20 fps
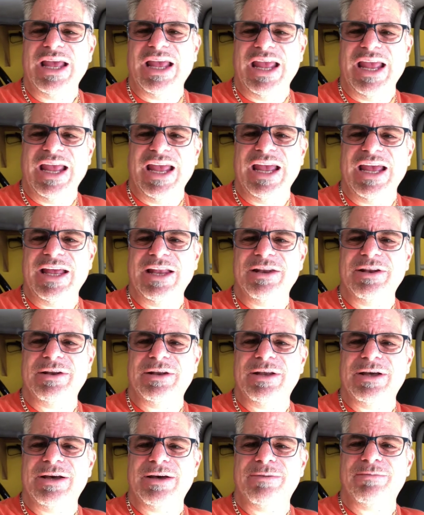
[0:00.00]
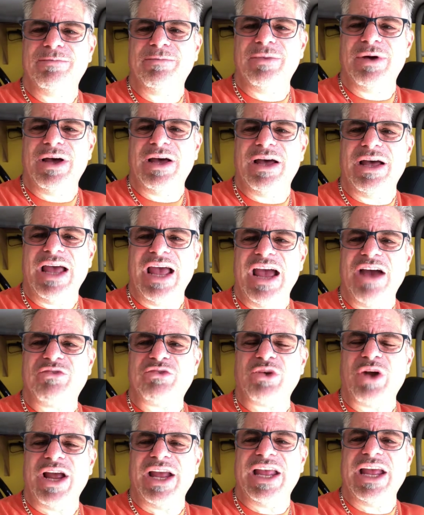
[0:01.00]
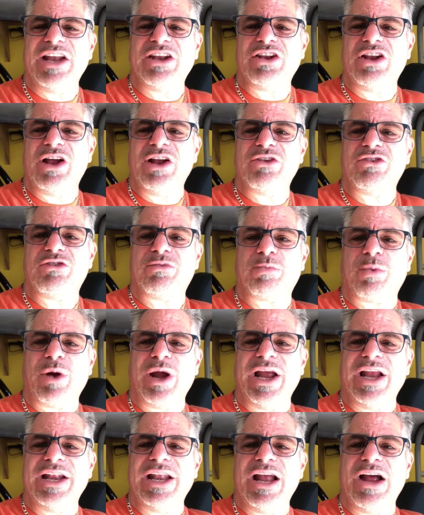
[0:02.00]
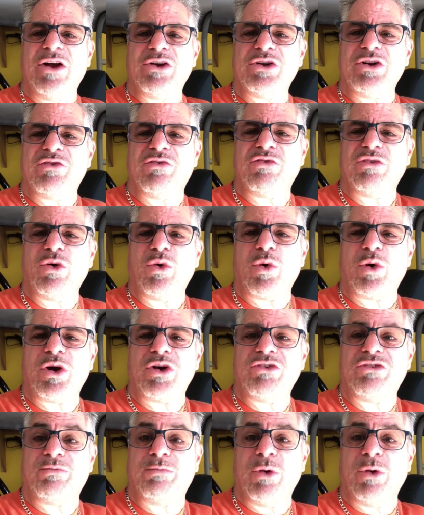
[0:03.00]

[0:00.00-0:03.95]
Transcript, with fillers: and um, uh, after I get done spraying down your floors,